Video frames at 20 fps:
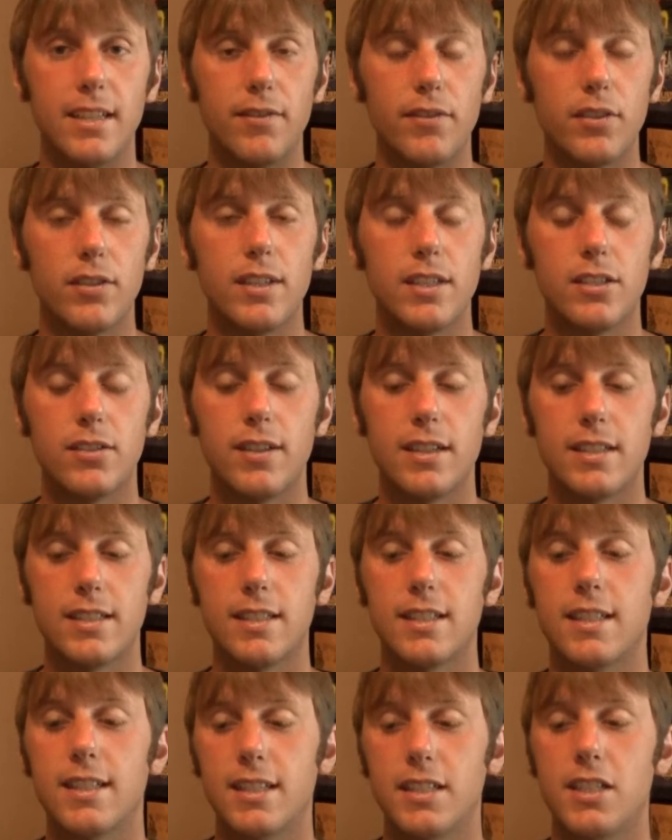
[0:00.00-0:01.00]
If you're
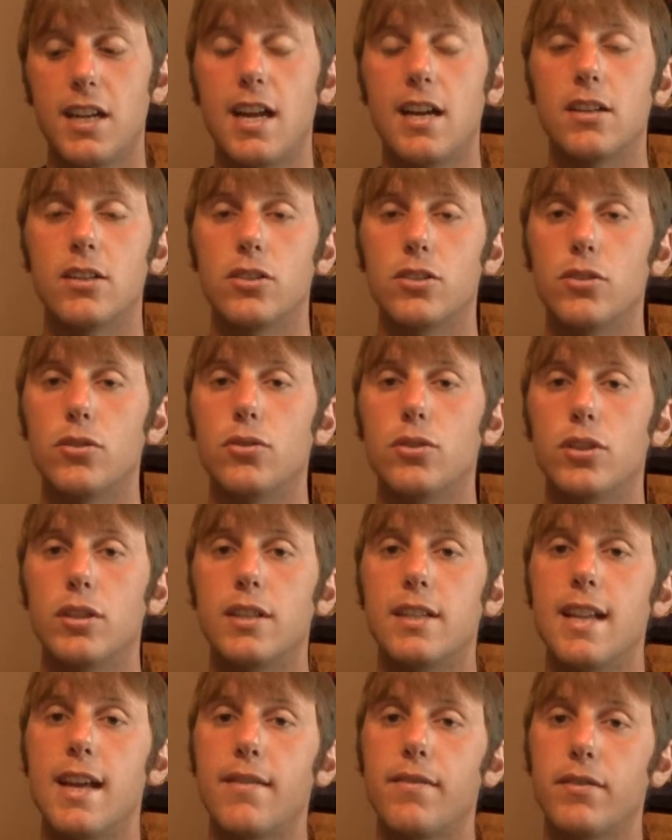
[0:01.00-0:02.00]
interested in a challenge, you
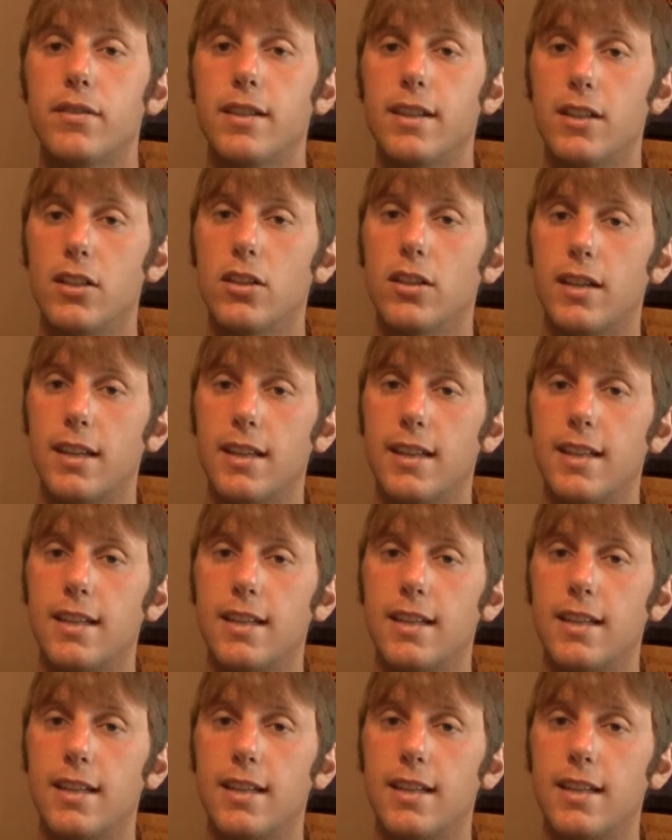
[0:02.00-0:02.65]
should definitely look at